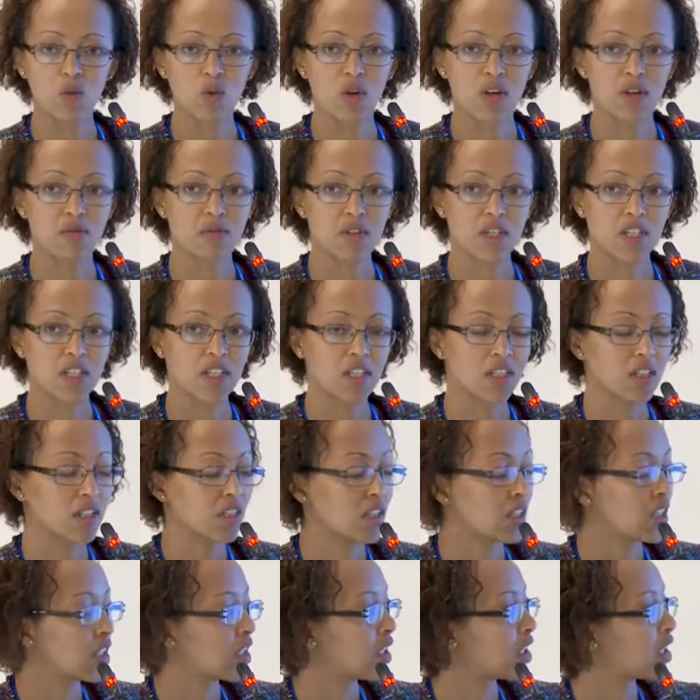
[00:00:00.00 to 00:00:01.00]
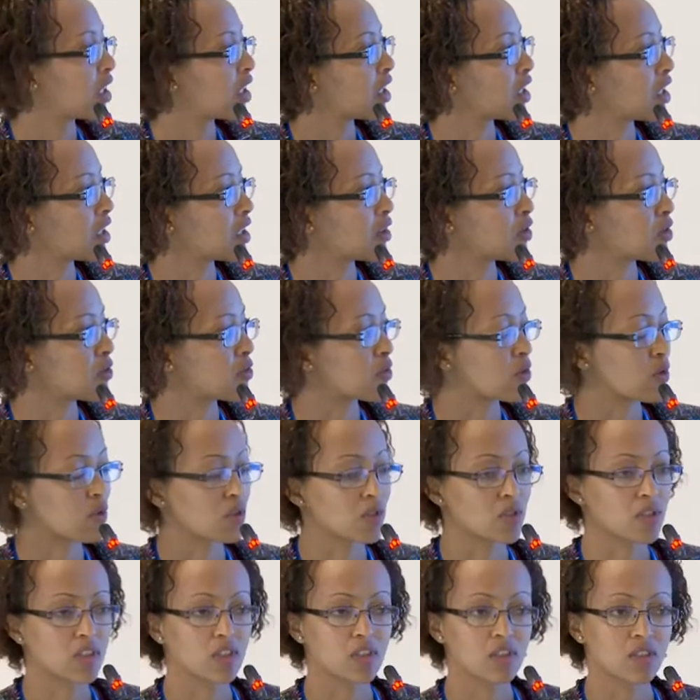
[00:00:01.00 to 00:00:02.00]
to Africa. And of
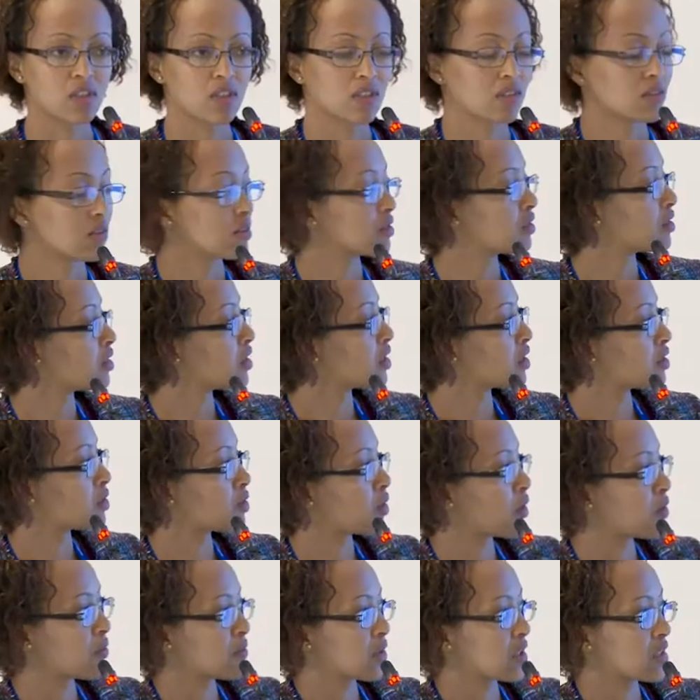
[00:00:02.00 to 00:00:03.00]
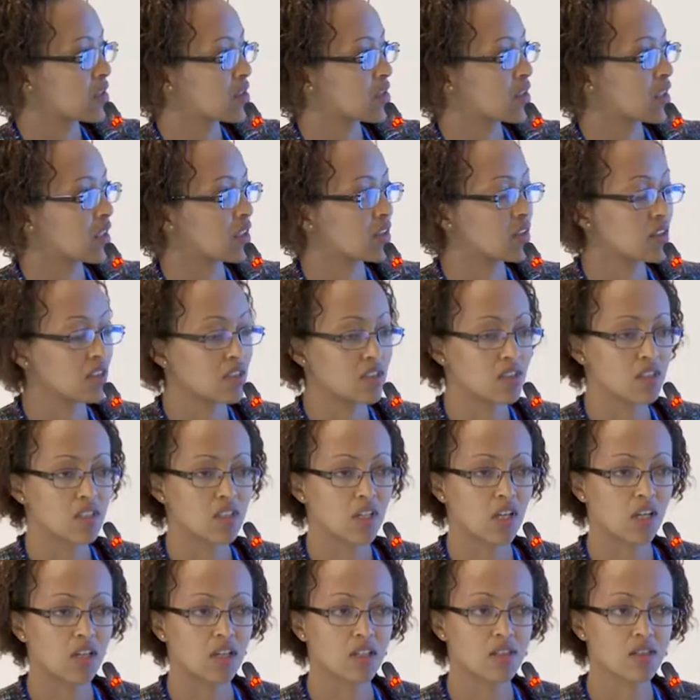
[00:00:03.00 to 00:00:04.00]
course, it's obvious that these
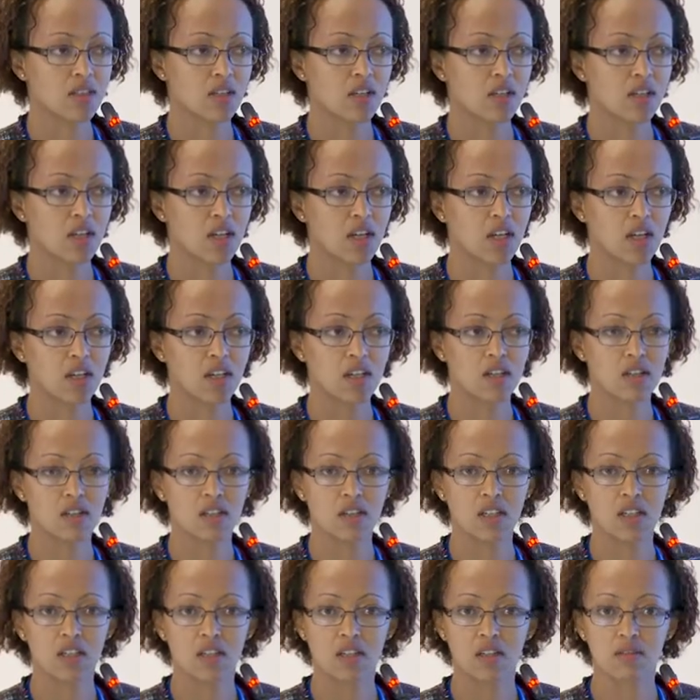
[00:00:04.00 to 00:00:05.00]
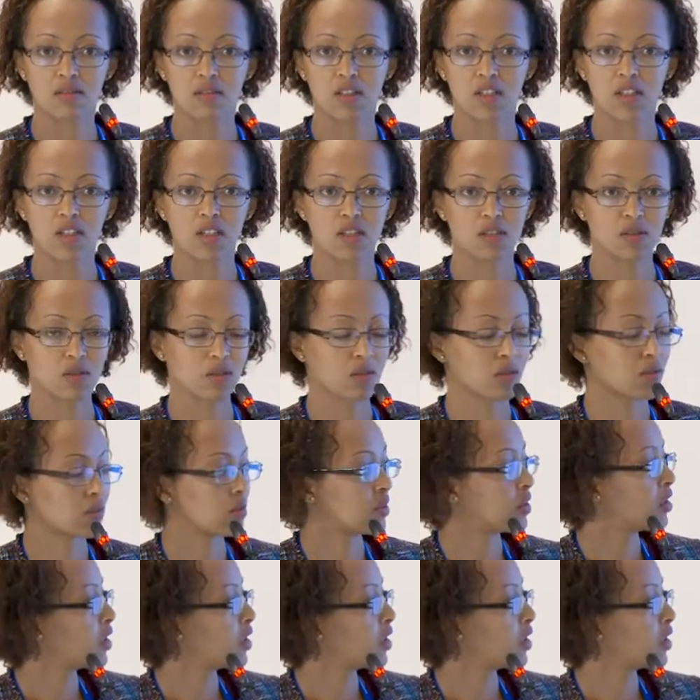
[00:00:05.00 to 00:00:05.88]
challenges are higher in Africa. So.